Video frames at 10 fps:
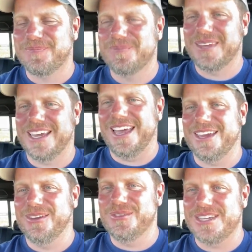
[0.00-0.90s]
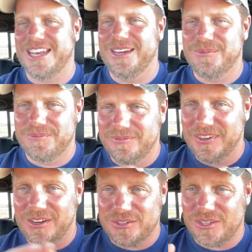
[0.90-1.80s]
they can't use any
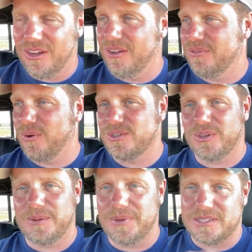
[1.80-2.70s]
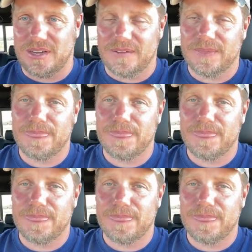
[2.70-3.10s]
vehicles at all. Ford's really pissed off.